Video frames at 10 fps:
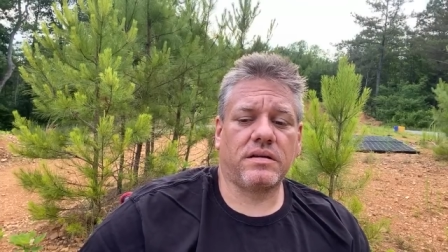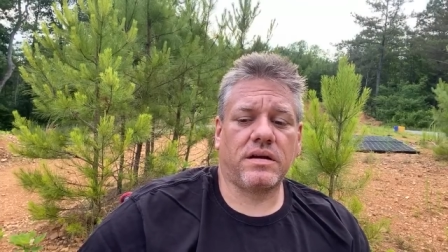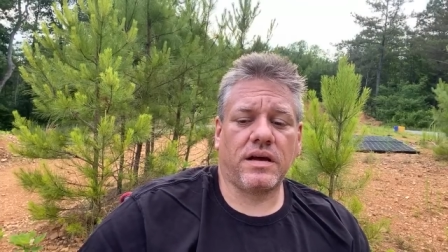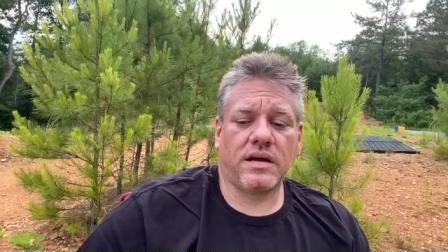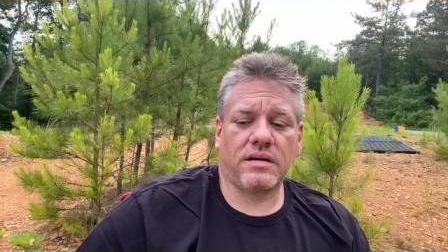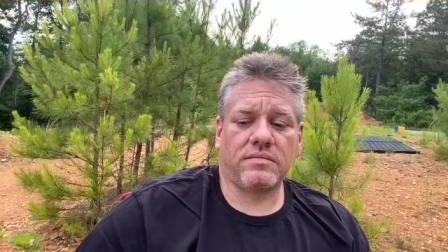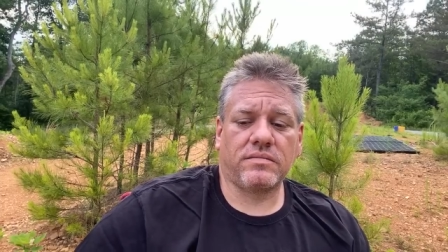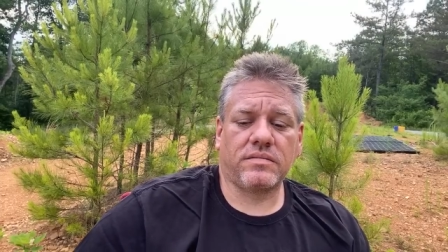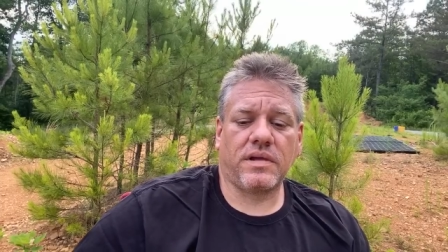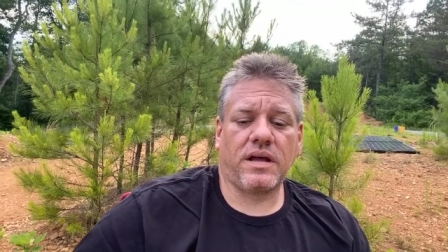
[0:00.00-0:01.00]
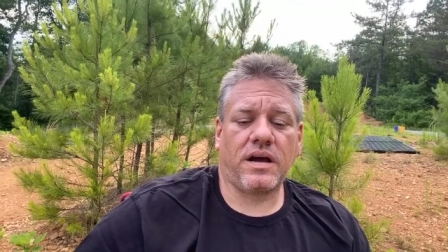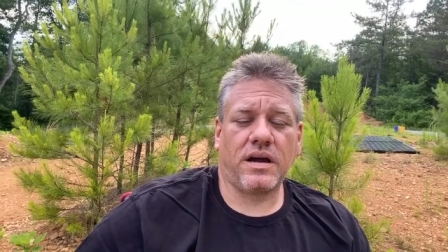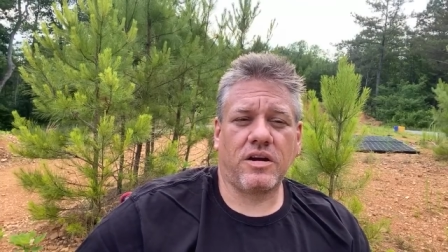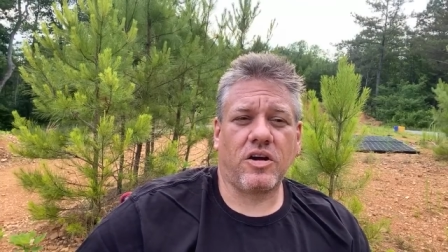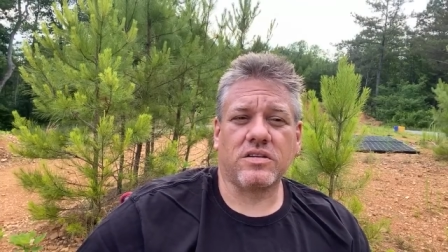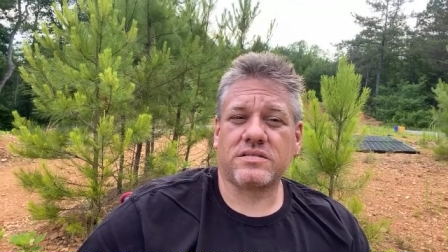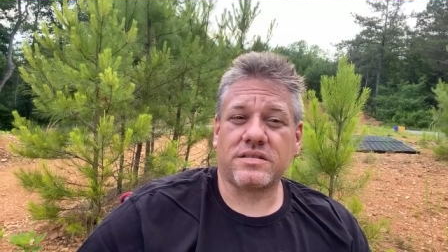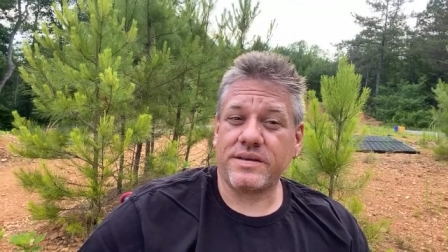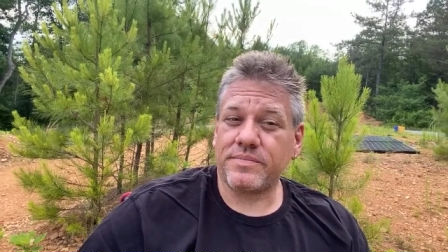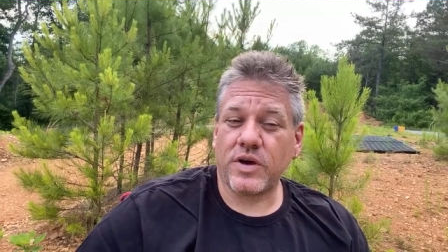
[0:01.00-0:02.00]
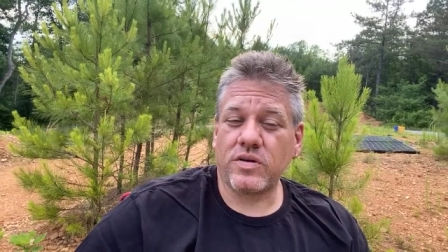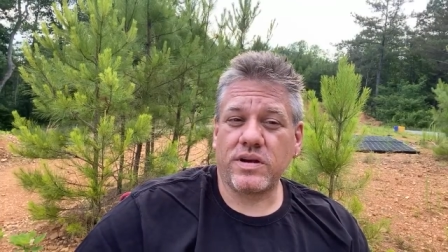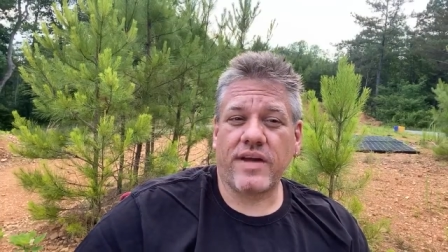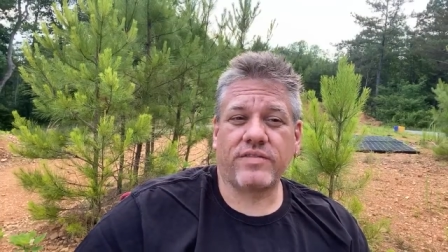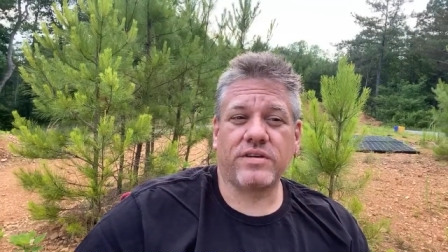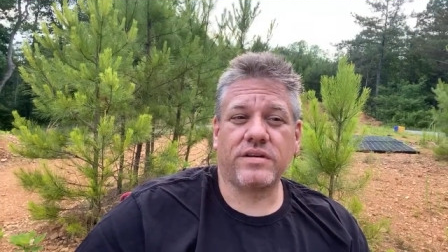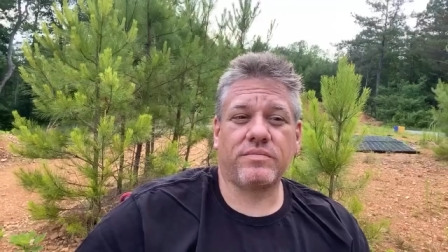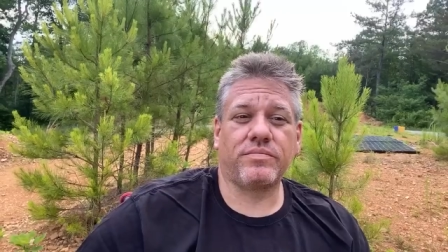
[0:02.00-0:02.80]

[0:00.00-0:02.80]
I'm going to call it sleep mode after it